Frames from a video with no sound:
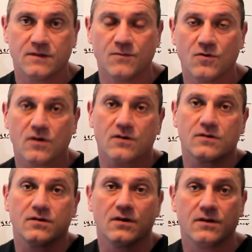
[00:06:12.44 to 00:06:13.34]
the
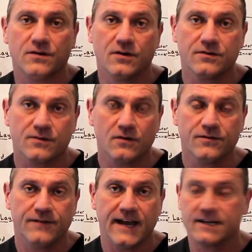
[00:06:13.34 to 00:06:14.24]
more nerve
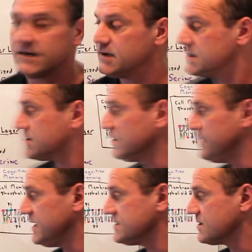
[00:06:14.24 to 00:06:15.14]
growth factor is going
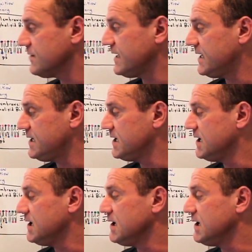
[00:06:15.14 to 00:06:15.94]
to be secreted,